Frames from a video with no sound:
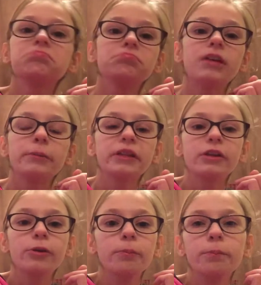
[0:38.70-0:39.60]
maybe
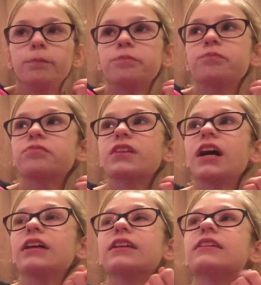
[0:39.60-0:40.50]
little
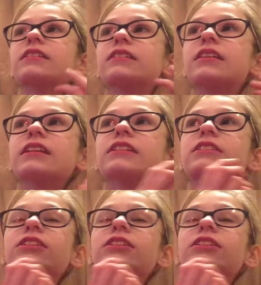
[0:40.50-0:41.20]
kind of like things